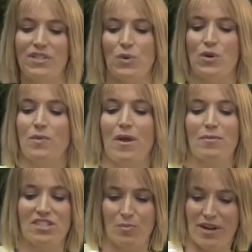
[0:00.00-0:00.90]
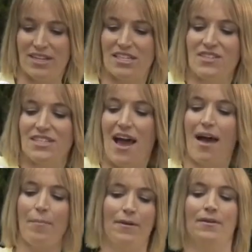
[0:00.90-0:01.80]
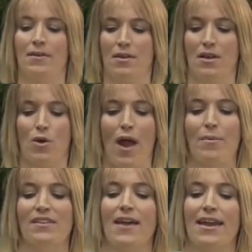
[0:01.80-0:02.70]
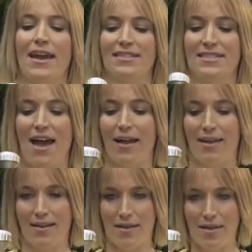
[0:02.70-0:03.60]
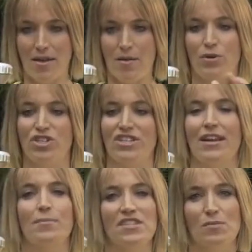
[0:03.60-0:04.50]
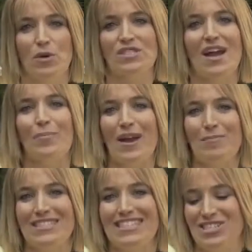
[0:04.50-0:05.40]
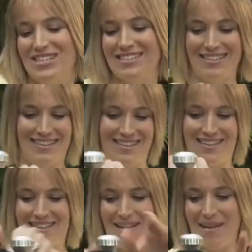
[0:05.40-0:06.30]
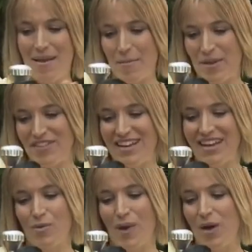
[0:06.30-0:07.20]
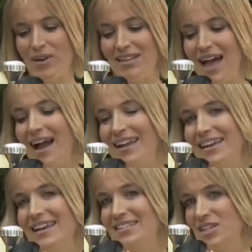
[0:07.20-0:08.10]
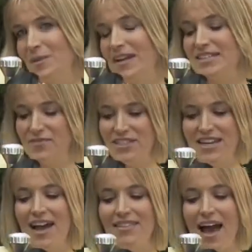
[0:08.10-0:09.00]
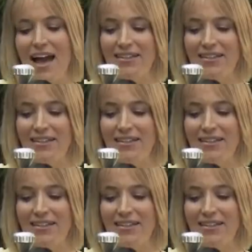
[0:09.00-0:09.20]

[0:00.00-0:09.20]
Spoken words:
always want to remember to bring it to the top, grabbing that headstock, pushing it up to the most upright position, pivoting it around and locking it into place. If it's not